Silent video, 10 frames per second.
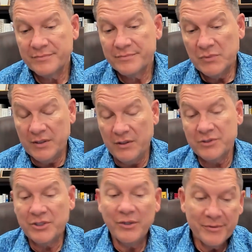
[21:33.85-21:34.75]
when
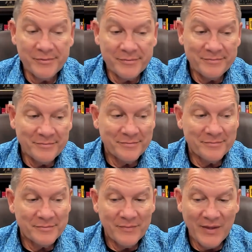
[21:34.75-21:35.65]
also
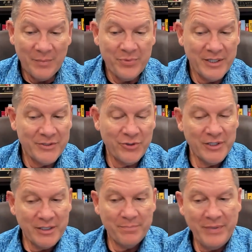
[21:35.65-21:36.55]
that predatory
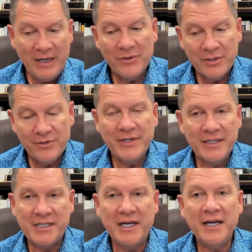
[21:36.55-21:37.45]
power
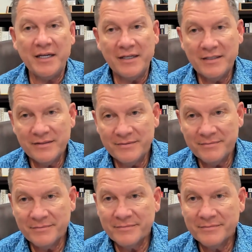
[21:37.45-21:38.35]
creates hate,
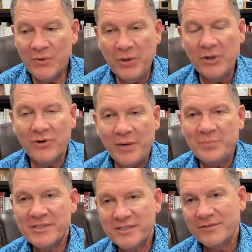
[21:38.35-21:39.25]
the polar
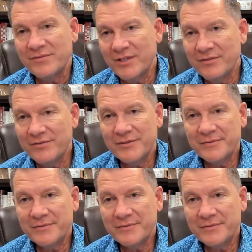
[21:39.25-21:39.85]
opposite of love.